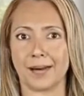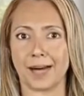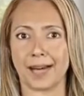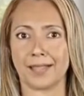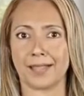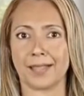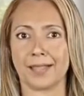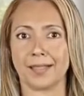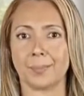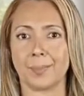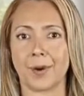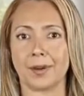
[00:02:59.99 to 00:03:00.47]

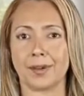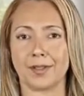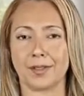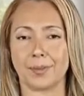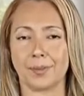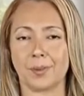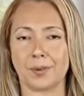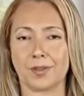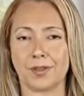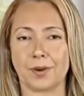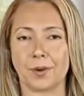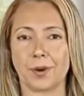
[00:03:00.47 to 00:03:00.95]
it is
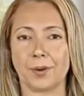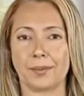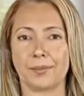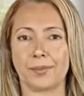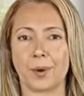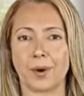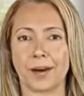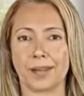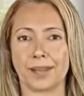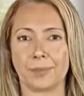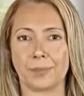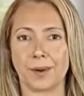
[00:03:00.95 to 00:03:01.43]
possible to
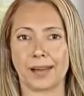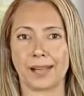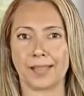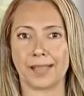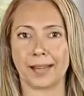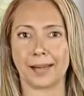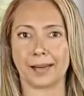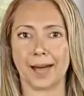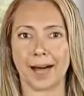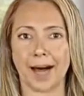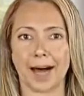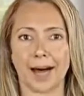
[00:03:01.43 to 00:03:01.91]
avoid
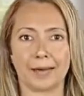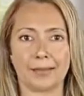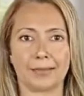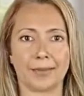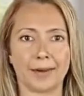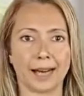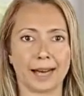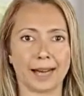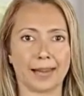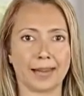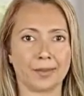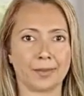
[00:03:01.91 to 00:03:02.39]
meeting care
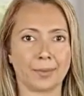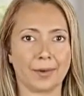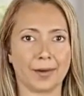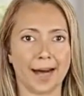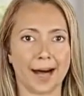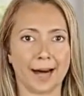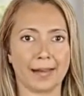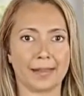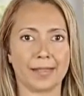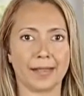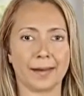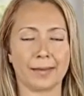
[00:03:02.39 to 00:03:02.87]
fees
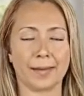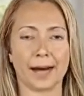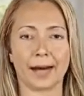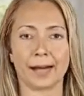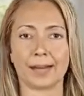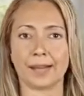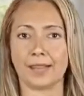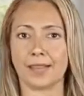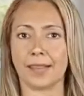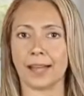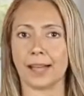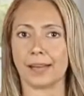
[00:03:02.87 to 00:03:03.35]
without it
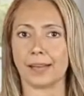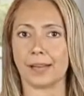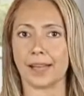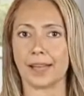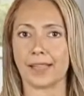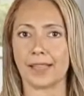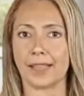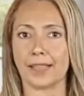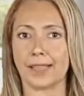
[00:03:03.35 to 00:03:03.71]
being seen as a